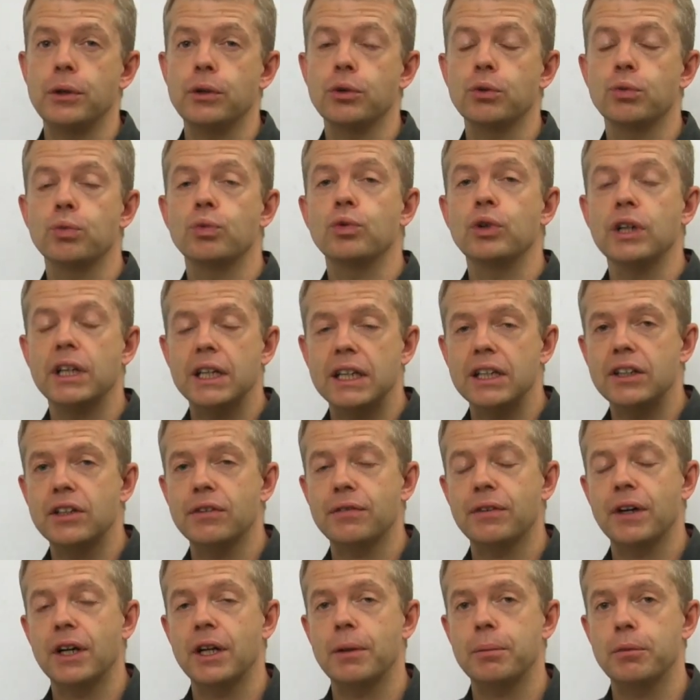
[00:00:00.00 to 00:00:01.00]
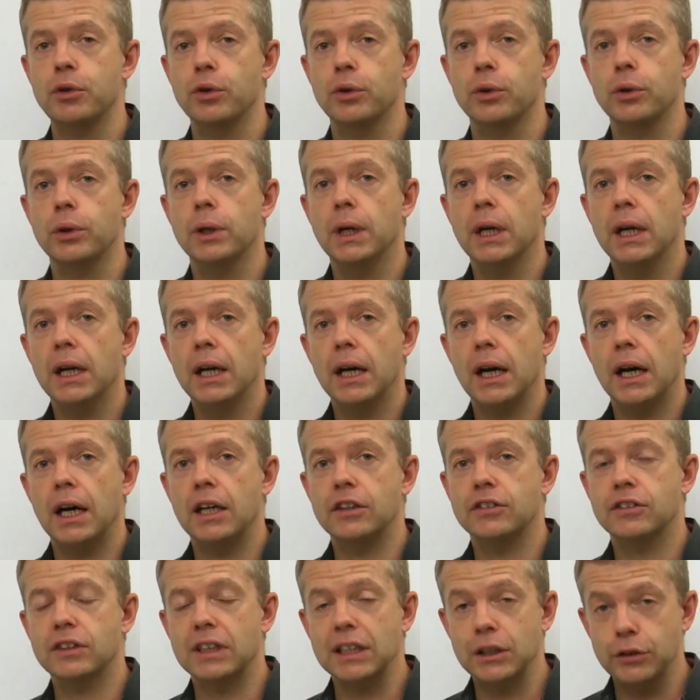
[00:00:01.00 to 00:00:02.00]
You'll really develop your
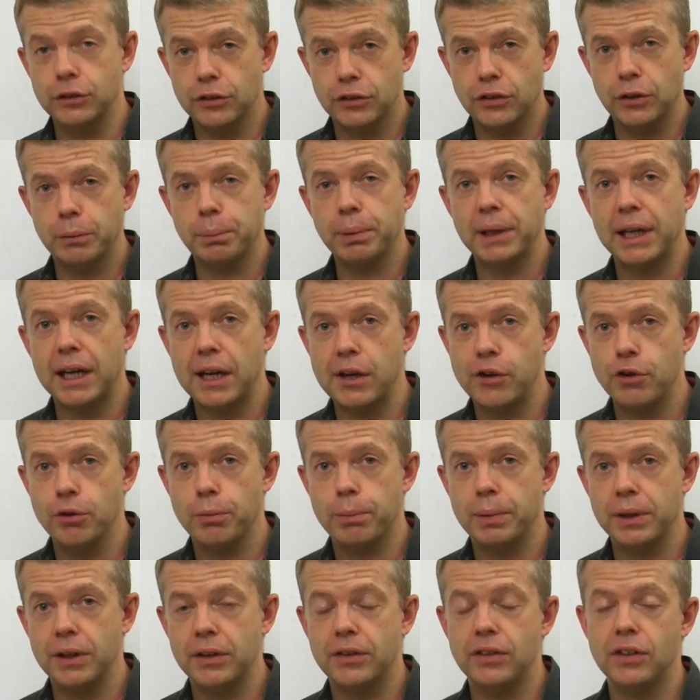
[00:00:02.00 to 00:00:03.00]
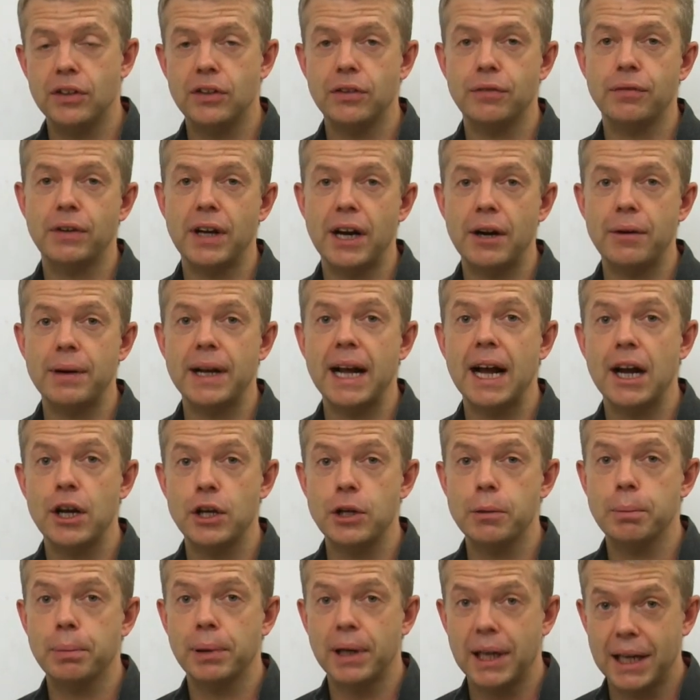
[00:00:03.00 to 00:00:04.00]
uh, skills as a player and your ability to vary how
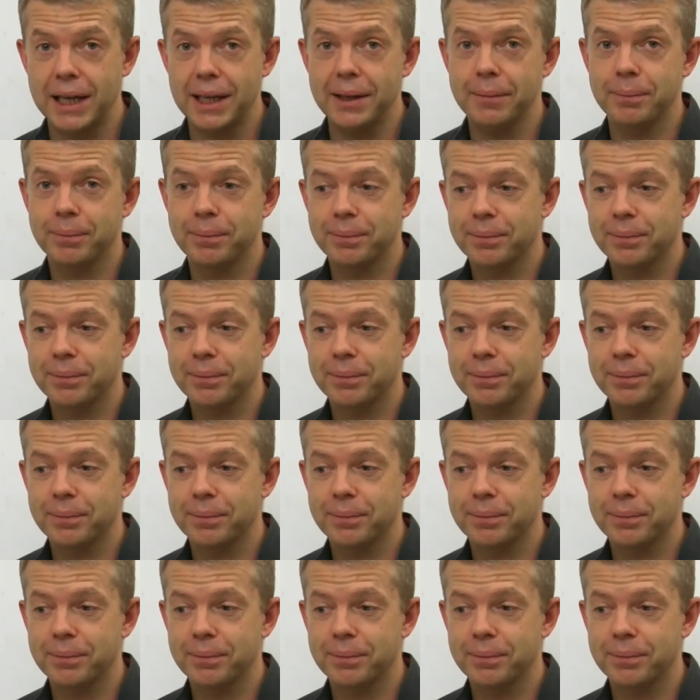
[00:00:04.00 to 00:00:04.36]
you play.